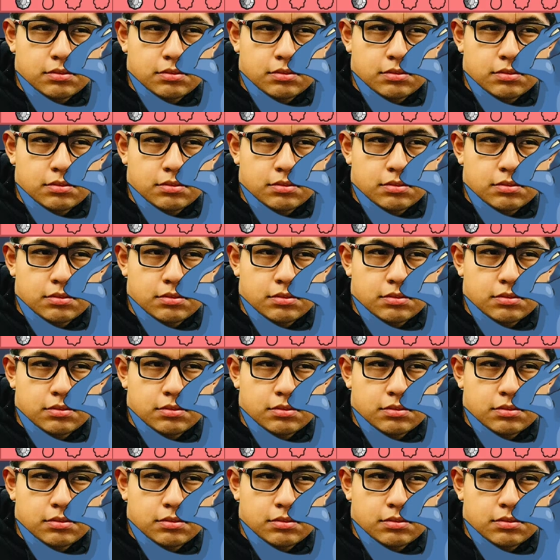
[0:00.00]

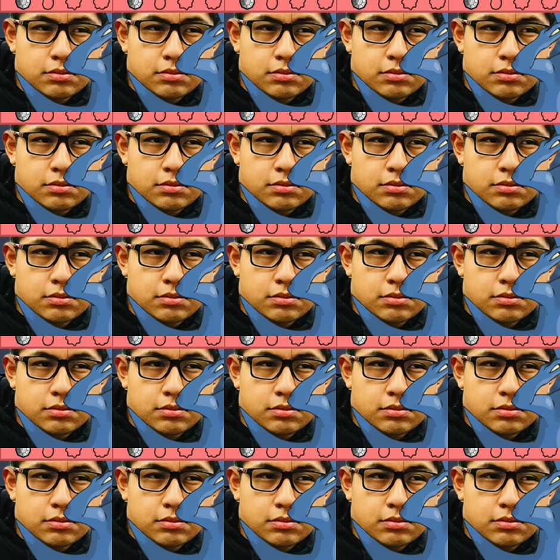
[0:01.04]

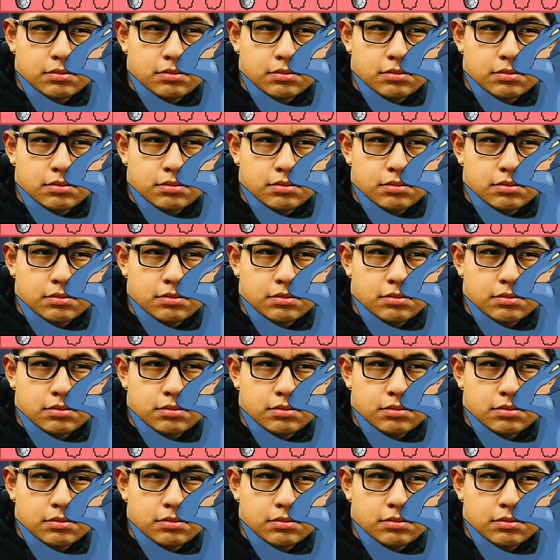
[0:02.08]

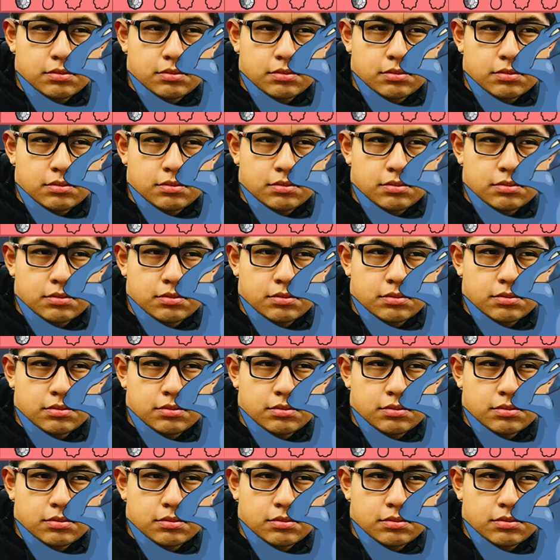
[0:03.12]
(no lip movement)